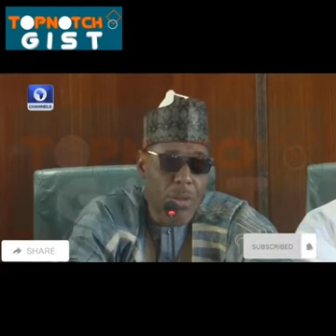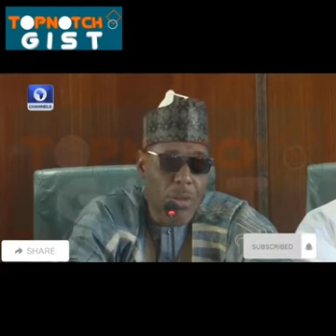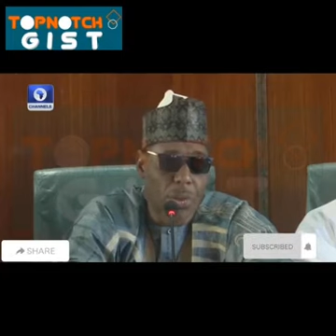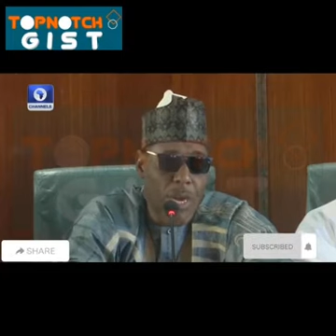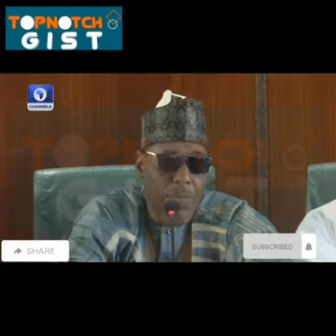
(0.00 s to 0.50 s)

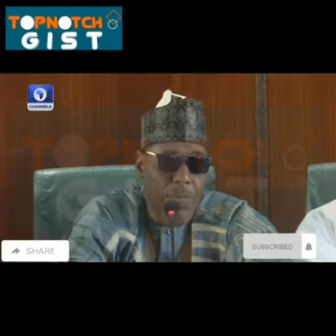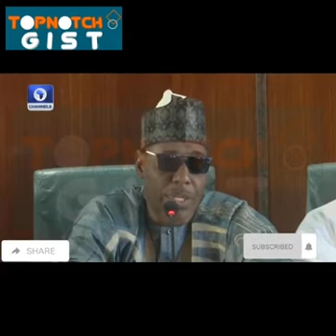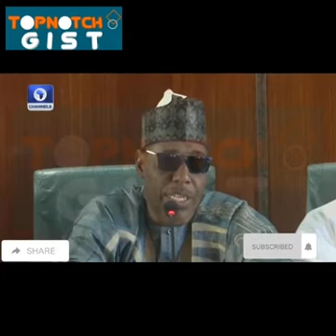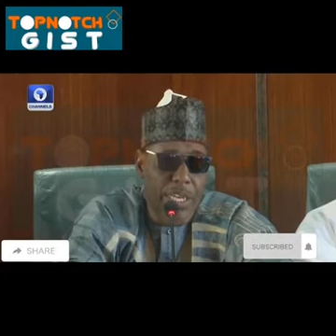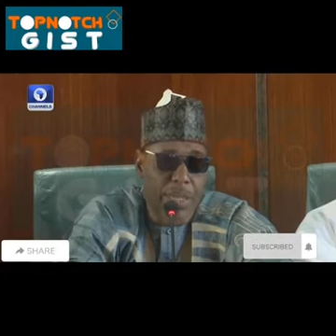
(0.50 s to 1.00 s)
while
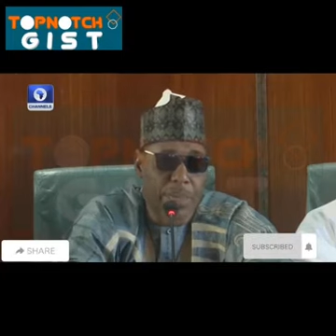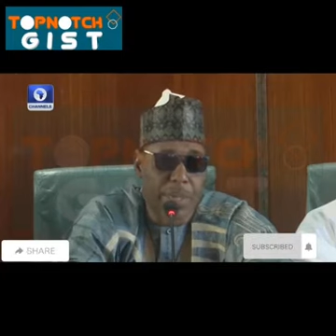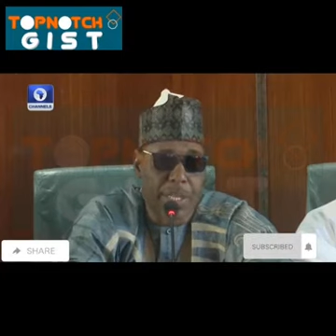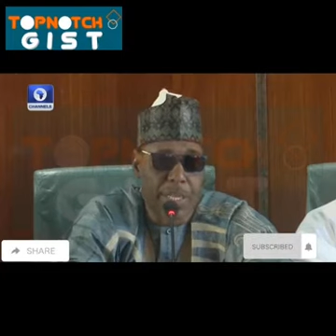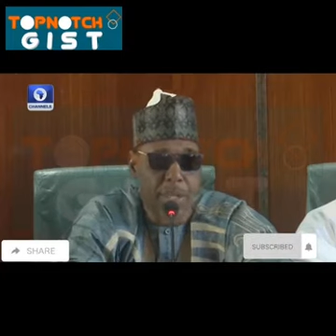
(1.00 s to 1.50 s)

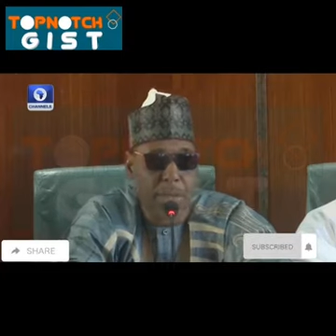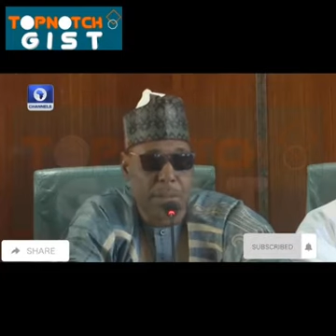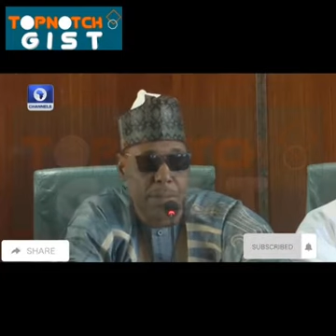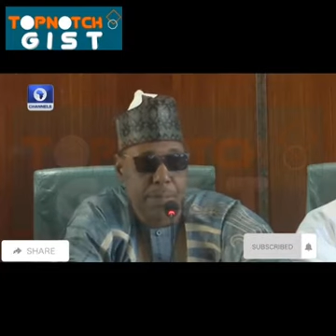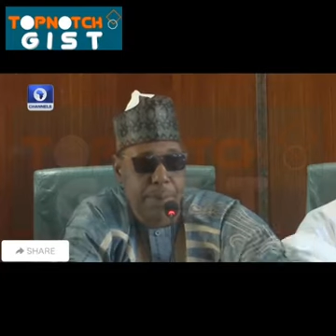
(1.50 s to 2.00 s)

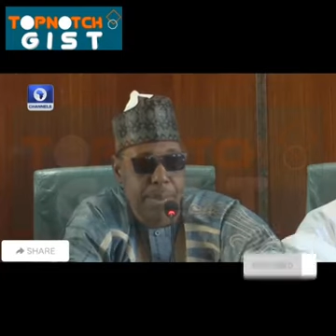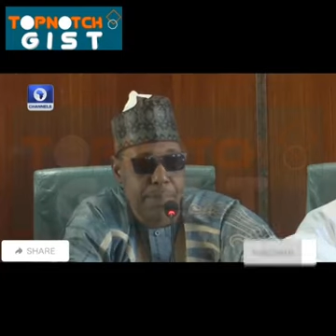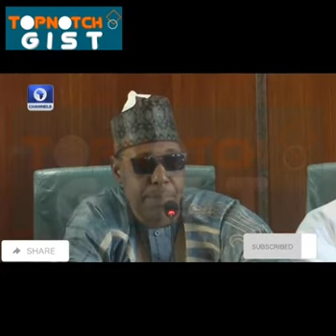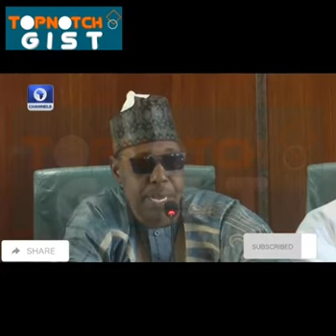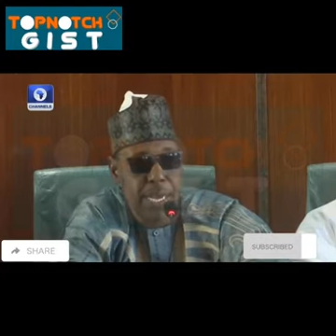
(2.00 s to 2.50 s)
48% of the
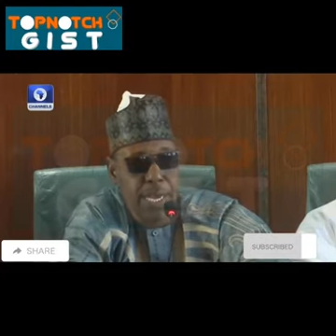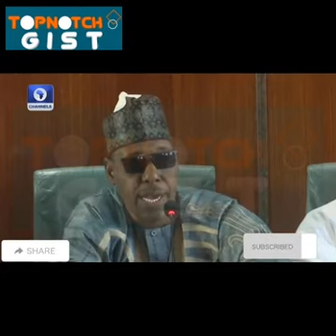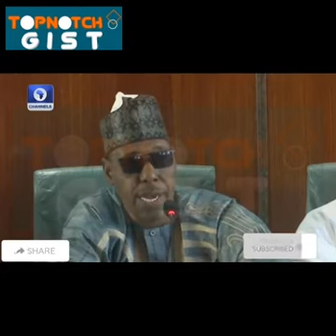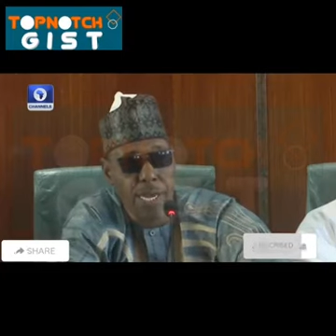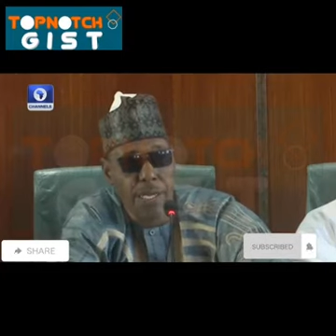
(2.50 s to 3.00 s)
5 billion
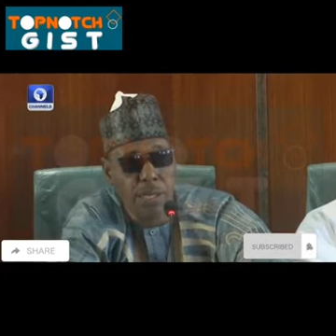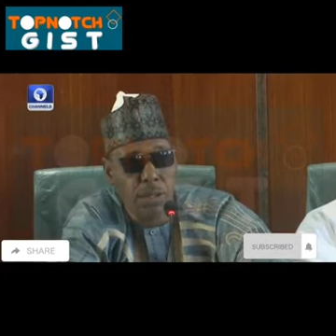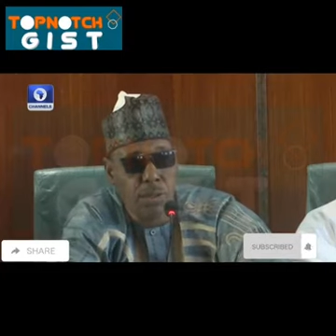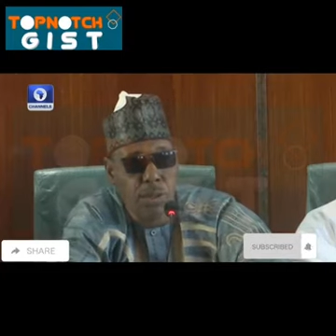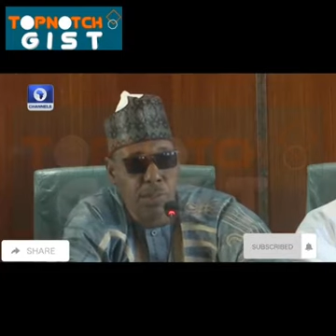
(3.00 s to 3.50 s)
naira
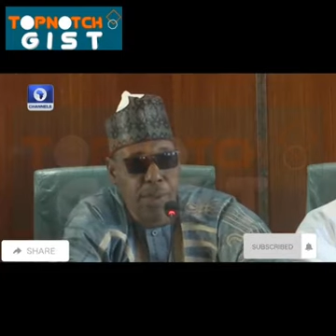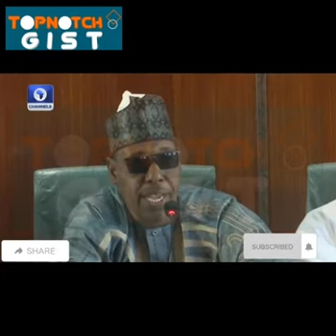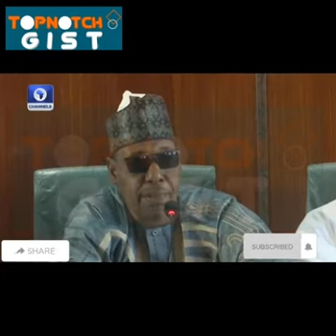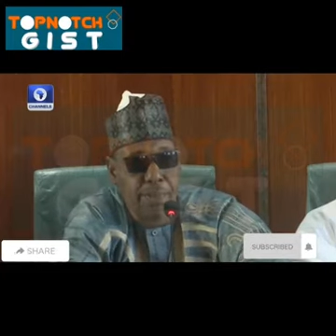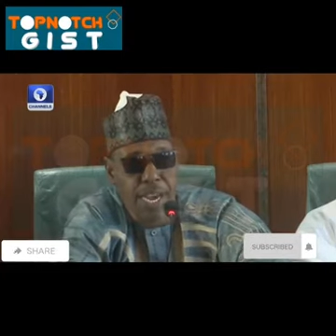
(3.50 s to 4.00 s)
is to be
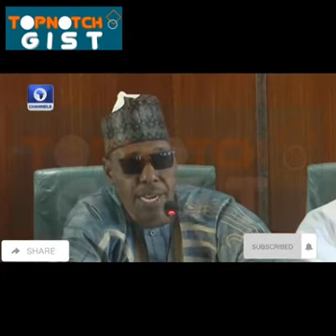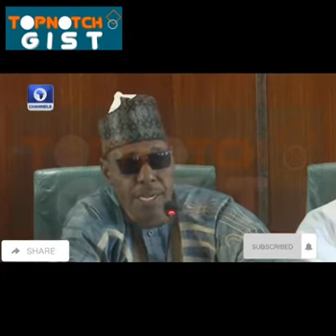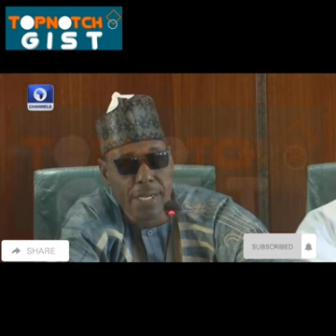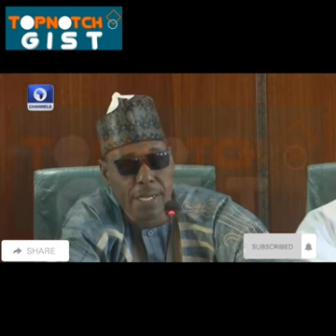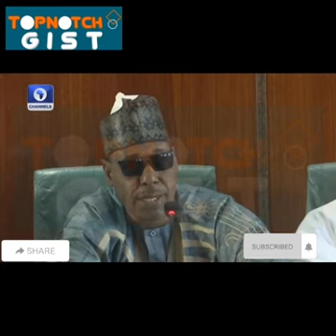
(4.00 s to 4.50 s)
paid back